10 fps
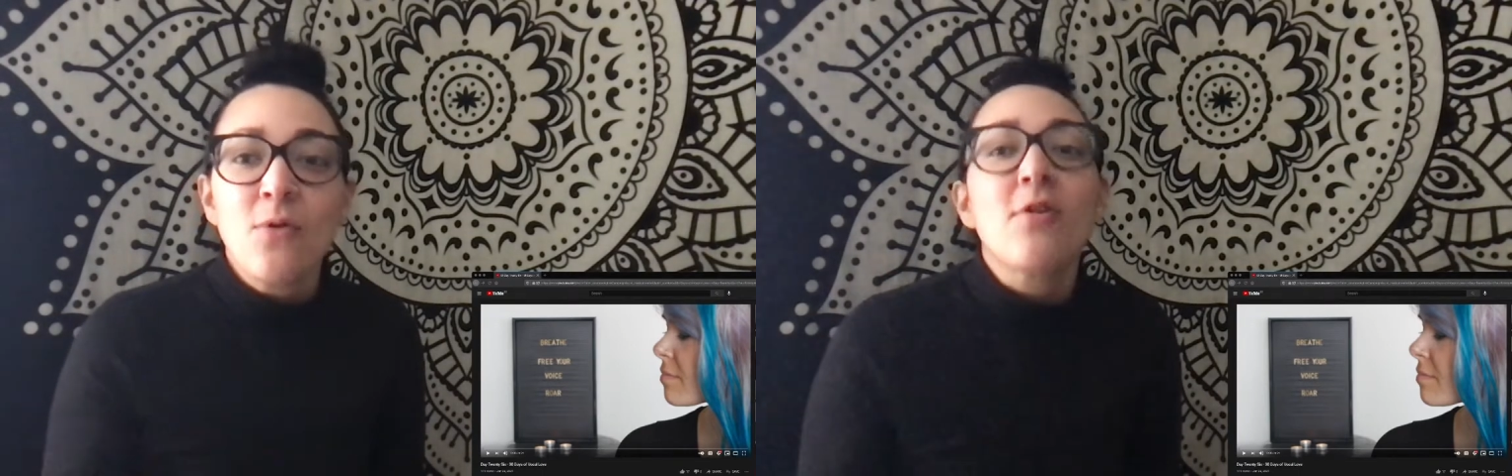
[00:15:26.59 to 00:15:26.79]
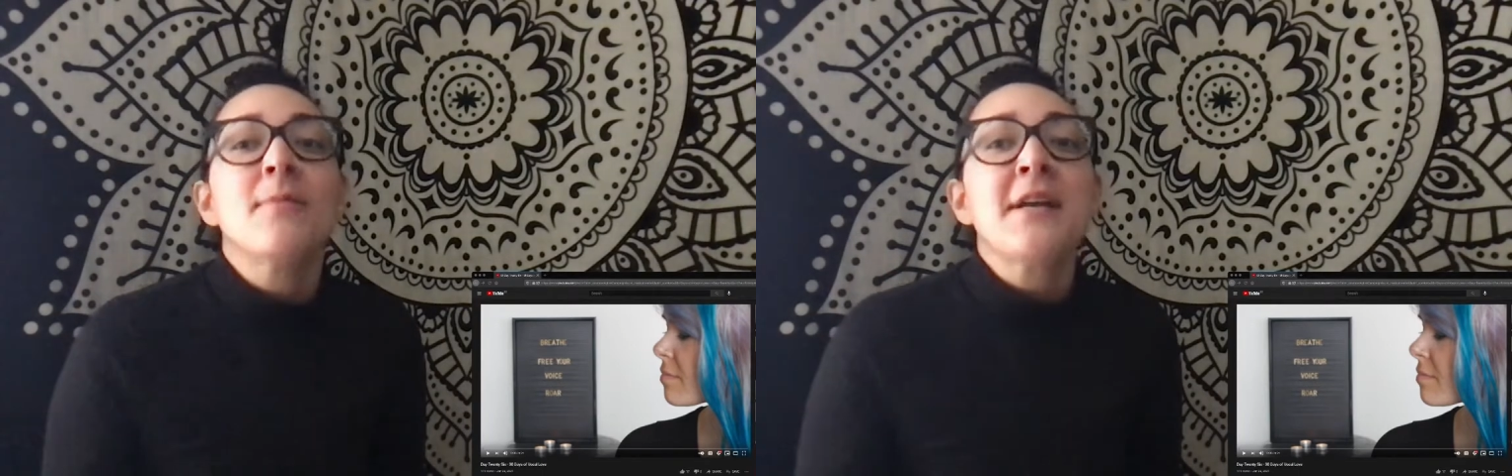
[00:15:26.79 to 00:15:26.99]

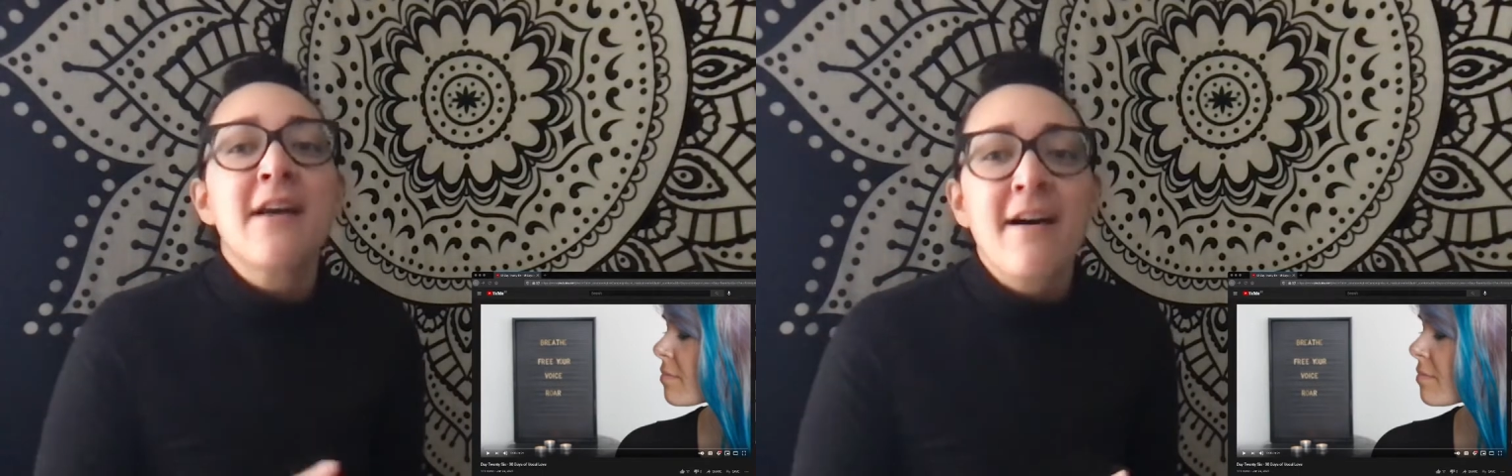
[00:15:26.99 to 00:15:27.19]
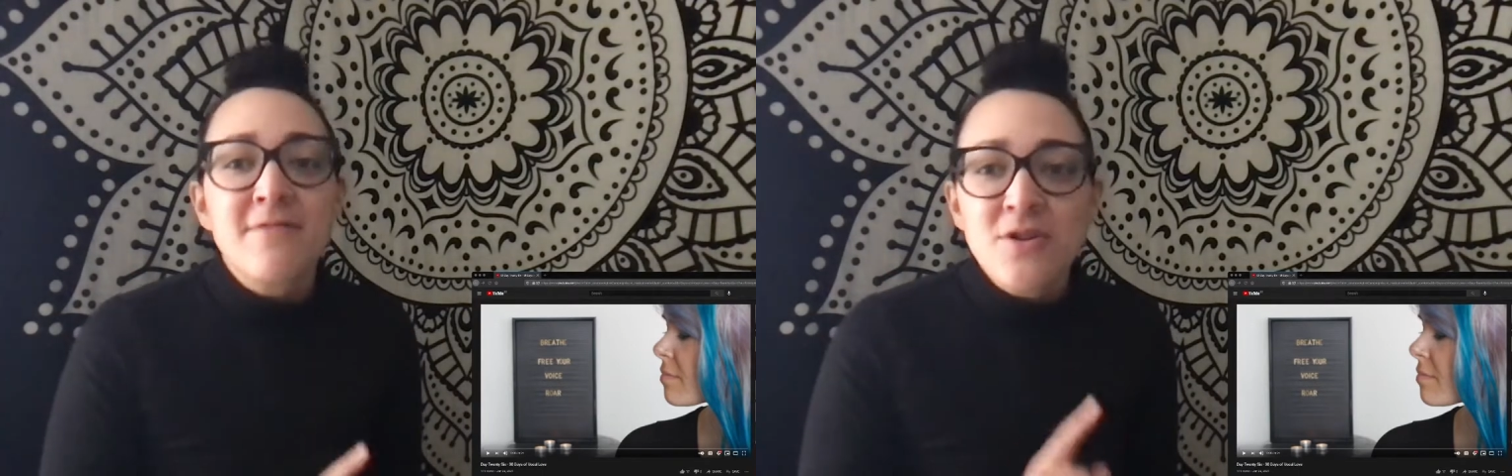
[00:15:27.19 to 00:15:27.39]
or I'm going to
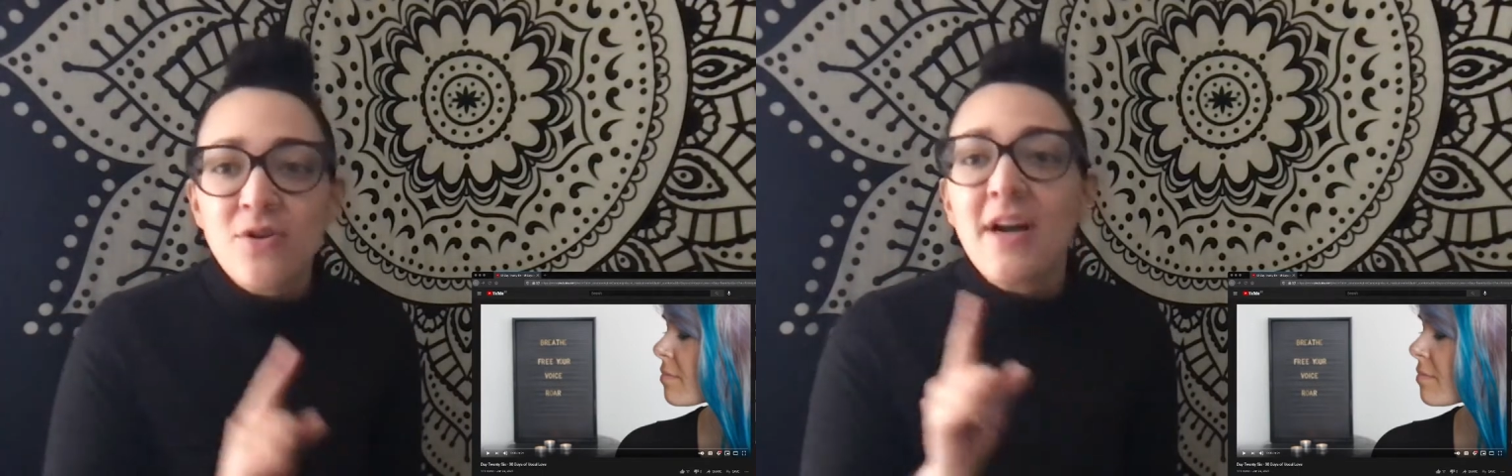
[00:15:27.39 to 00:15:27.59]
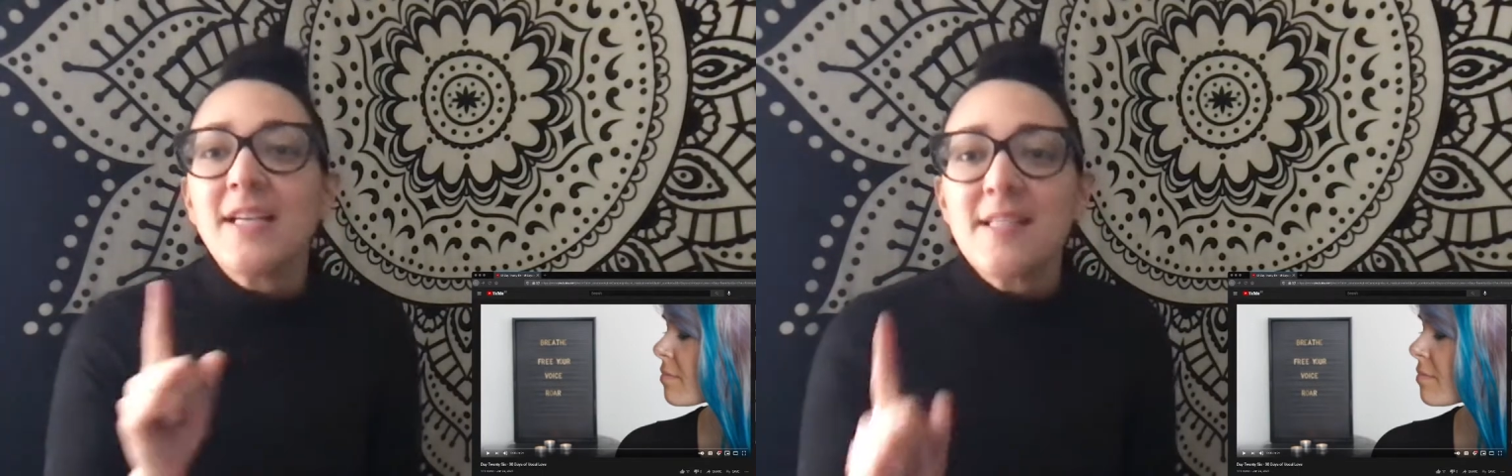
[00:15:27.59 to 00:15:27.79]
have to
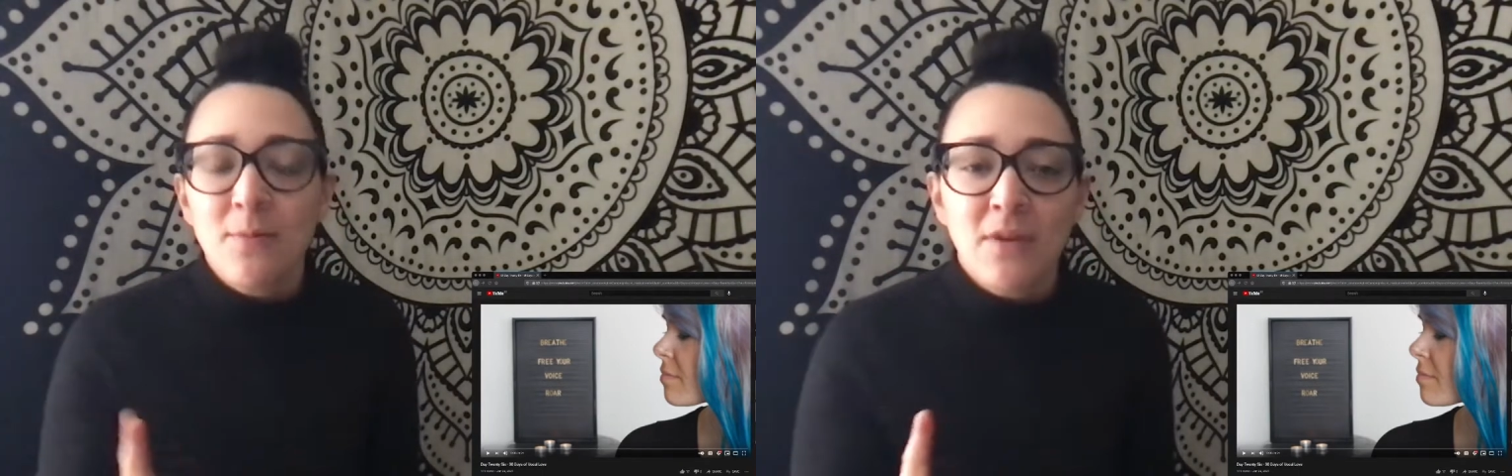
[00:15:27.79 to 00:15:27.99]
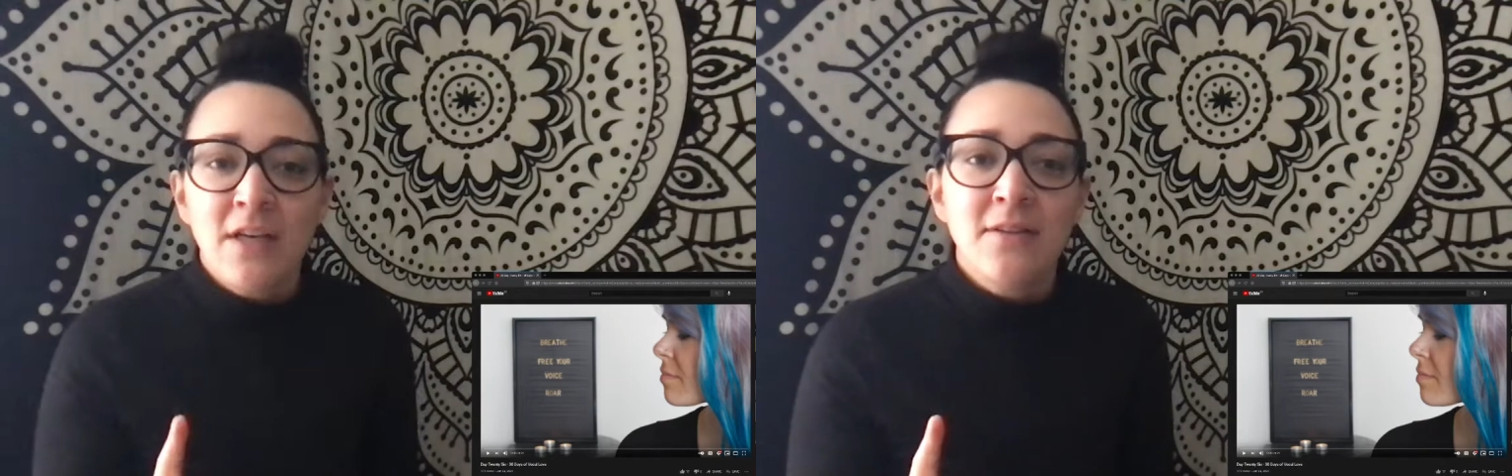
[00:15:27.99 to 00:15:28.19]
try
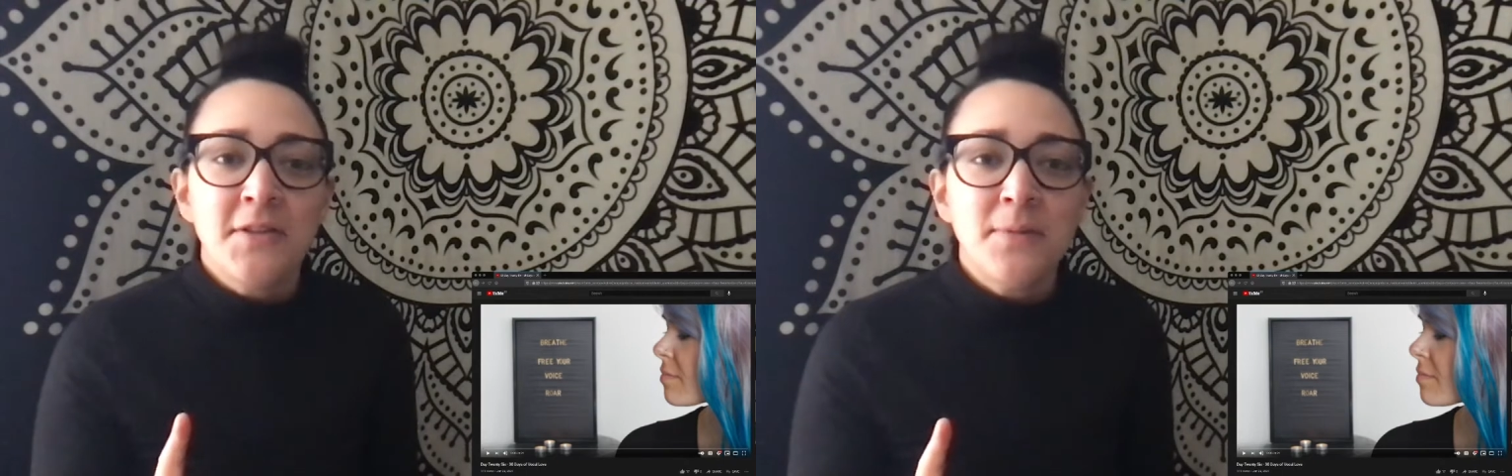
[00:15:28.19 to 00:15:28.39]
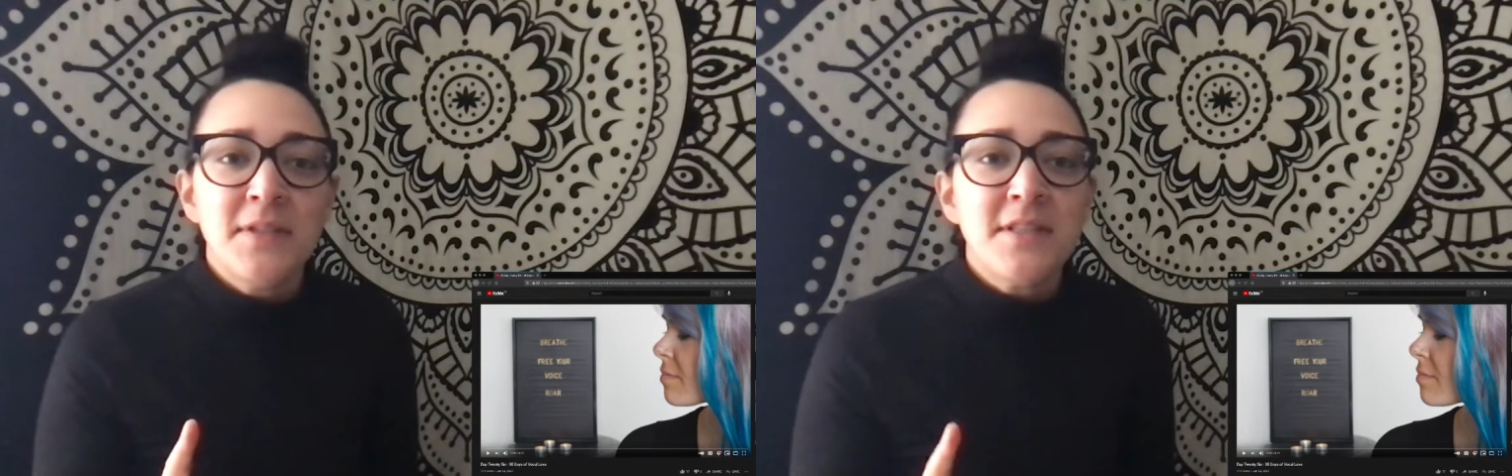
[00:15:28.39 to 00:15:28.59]
something a
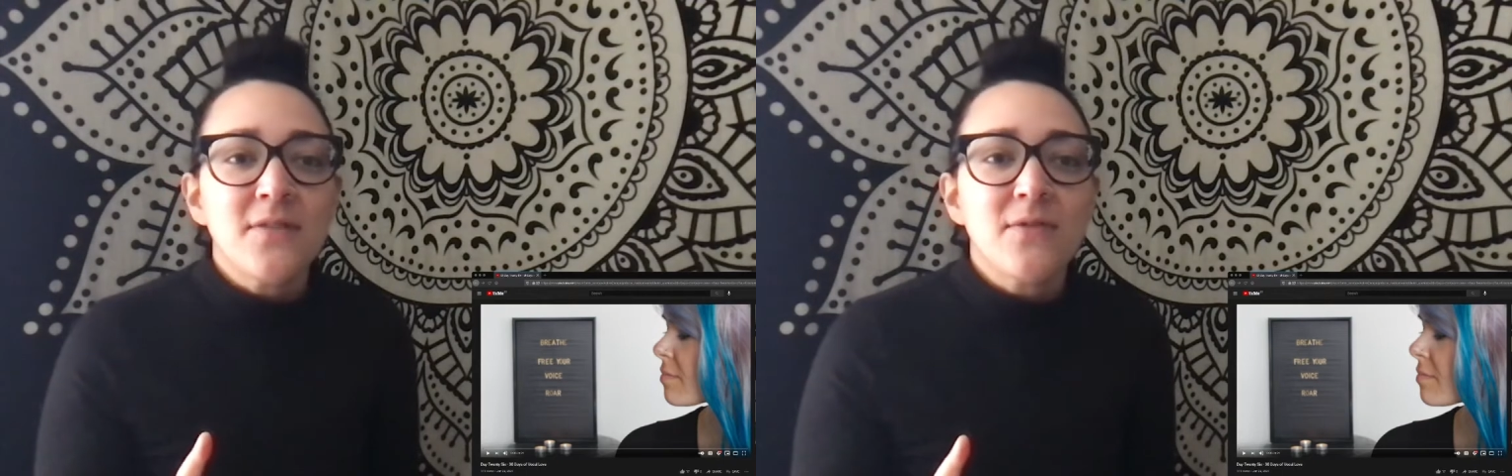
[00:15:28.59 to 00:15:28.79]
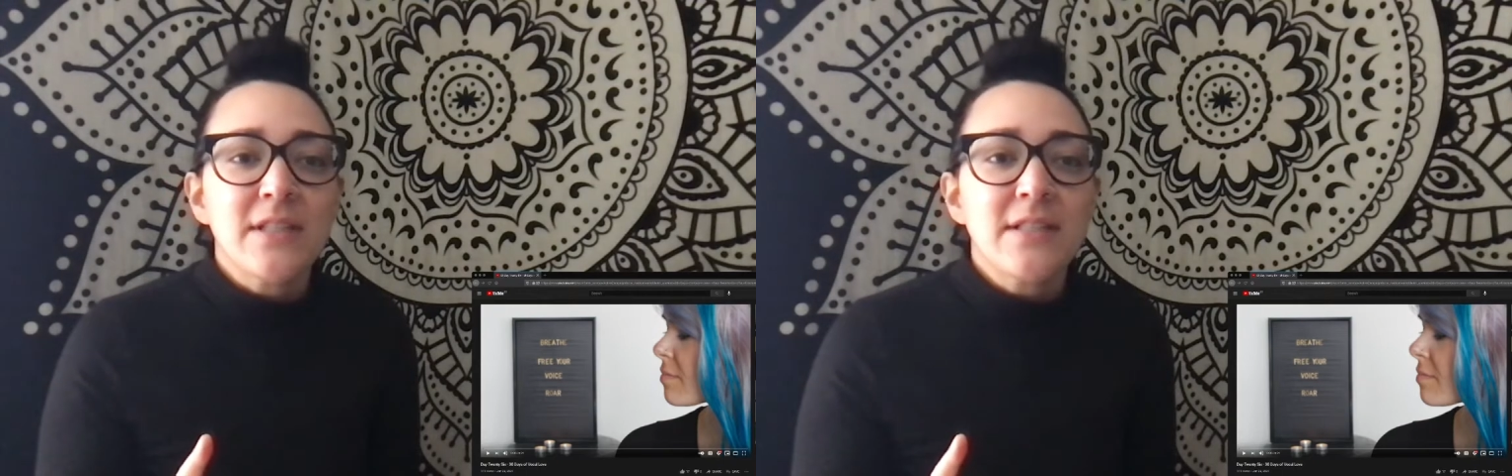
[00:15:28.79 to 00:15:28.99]
little bit
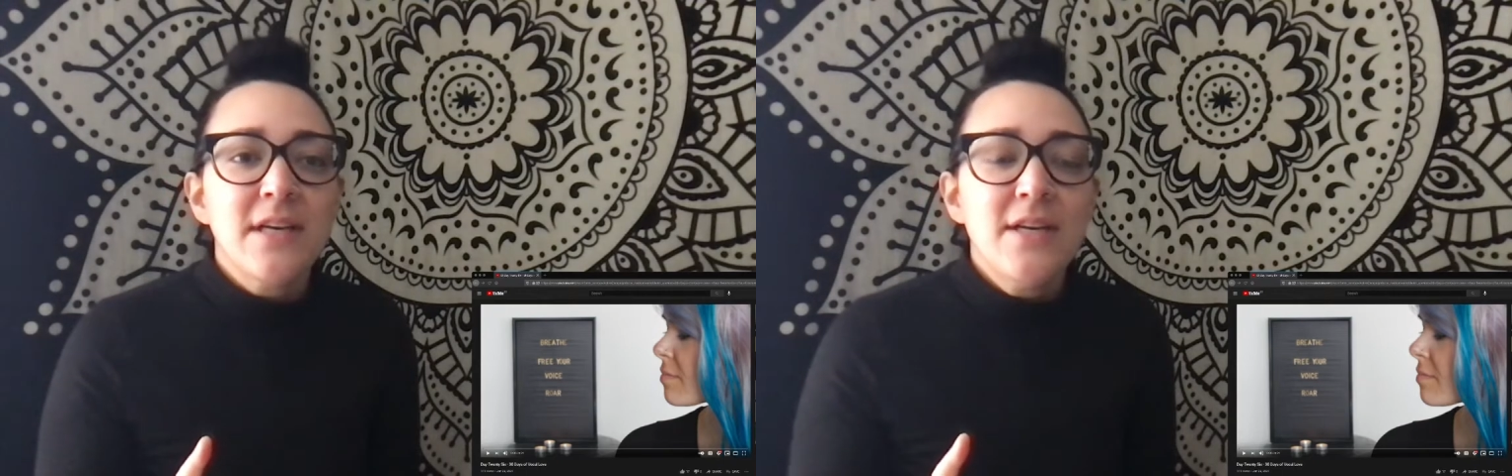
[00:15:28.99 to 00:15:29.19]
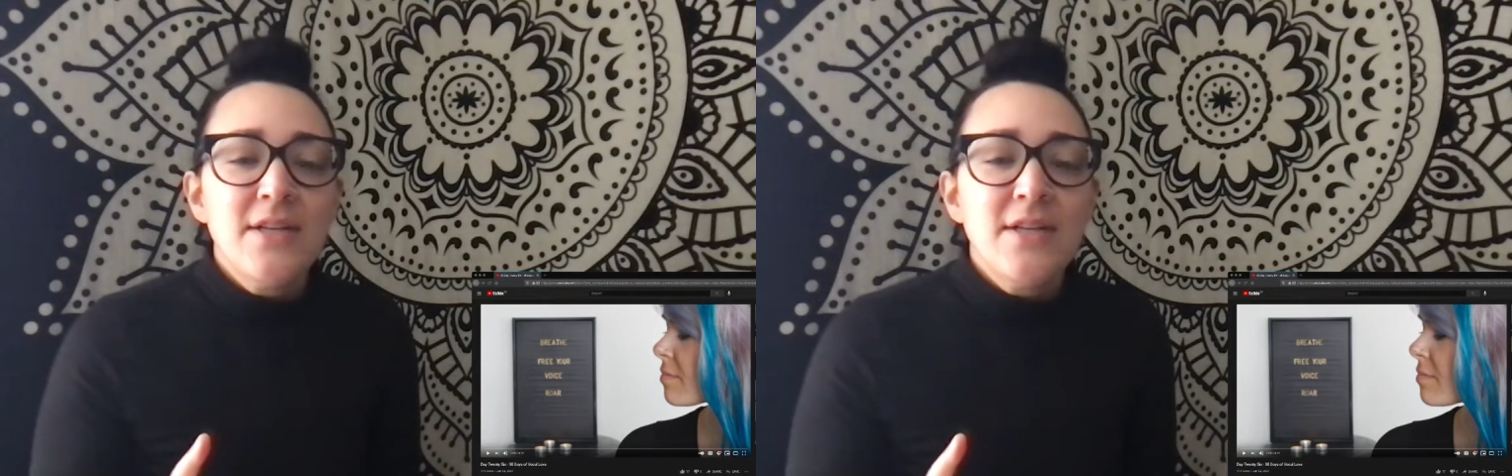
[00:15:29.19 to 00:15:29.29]
different.